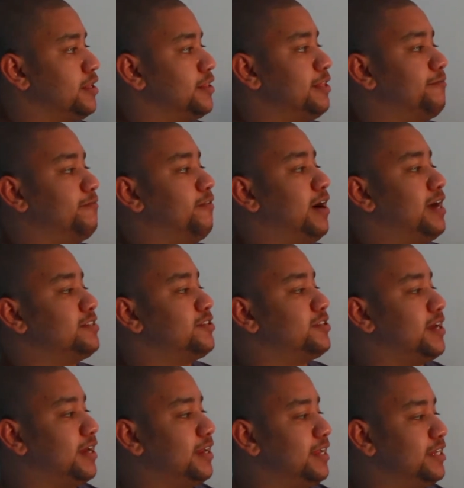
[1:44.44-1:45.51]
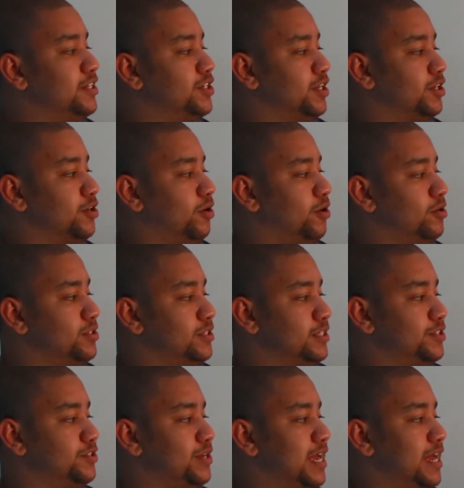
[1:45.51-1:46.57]
The vasodilation
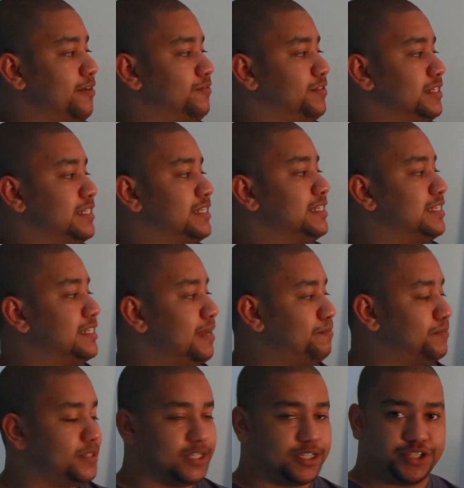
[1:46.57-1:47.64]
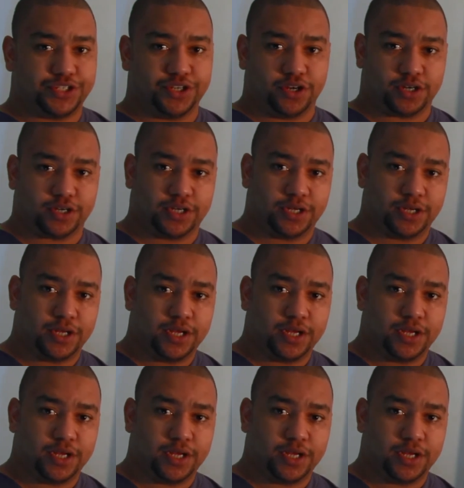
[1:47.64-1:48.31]
causes you have the septic shock.